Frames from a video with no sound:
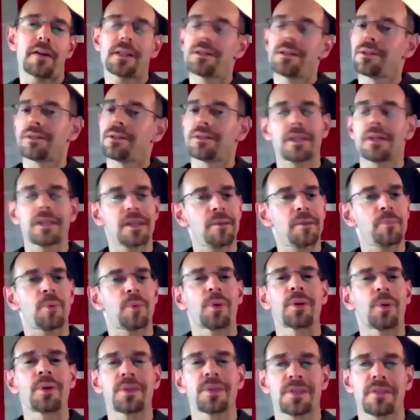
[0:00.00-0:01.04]
You see the
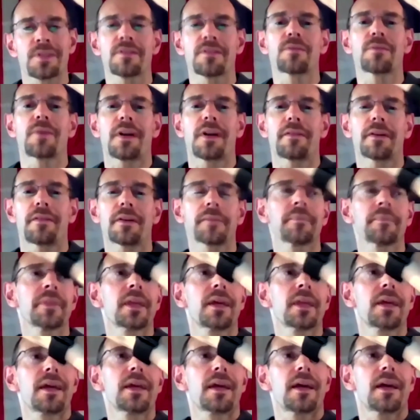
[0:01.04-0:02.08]
importance of the river.
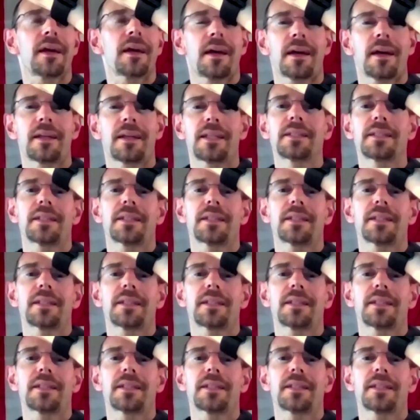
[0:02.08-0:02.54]
And he's